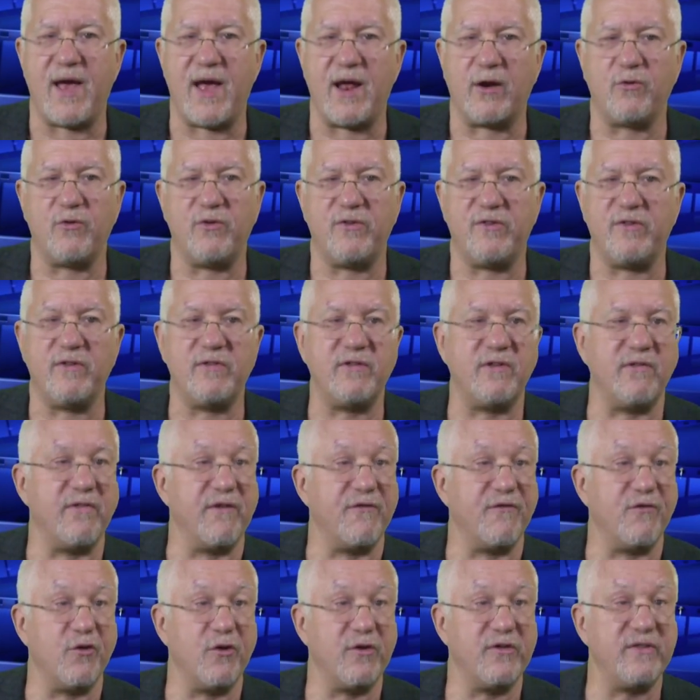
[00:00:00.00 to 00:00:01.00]
actresses of
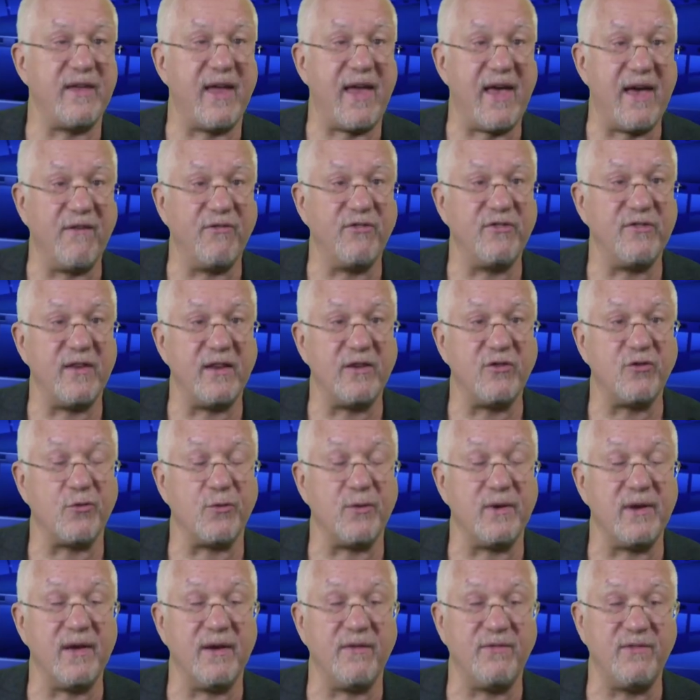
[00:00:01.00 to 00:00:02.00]
the first half
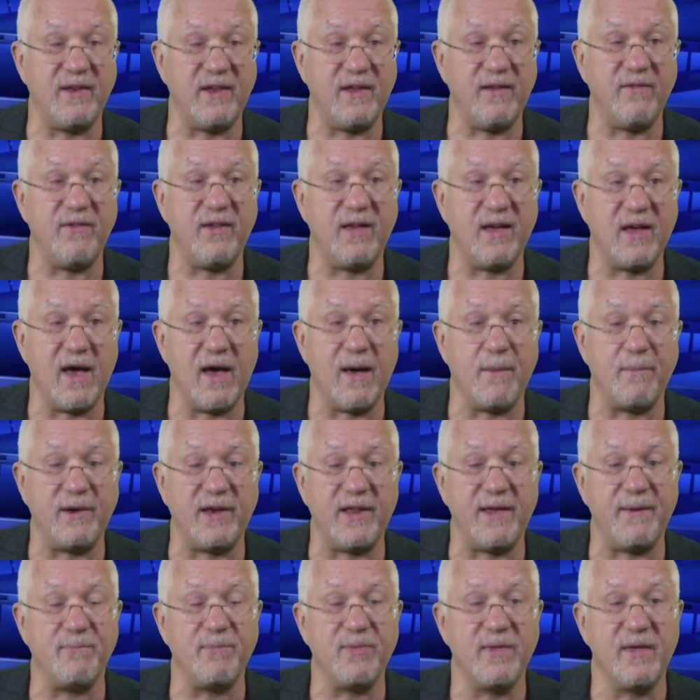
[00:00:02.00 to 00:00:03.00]
century of TV
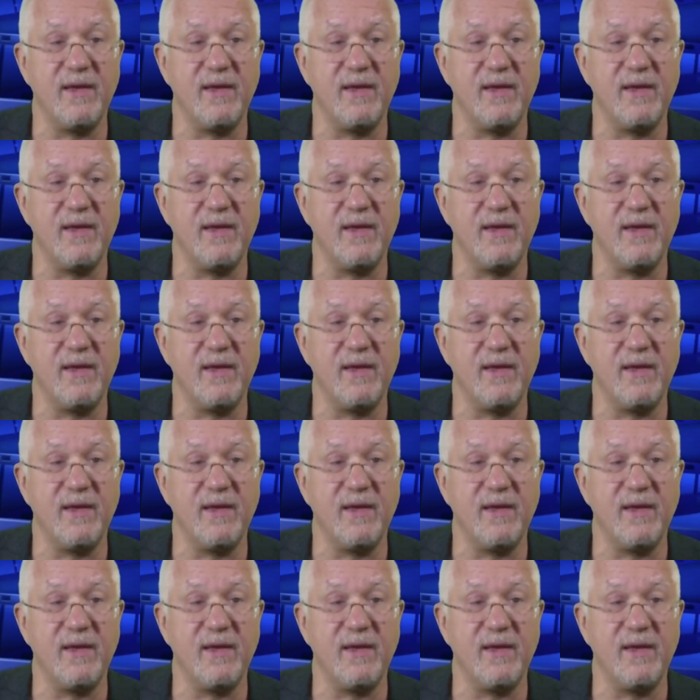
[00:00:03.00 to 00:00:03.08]
comedy.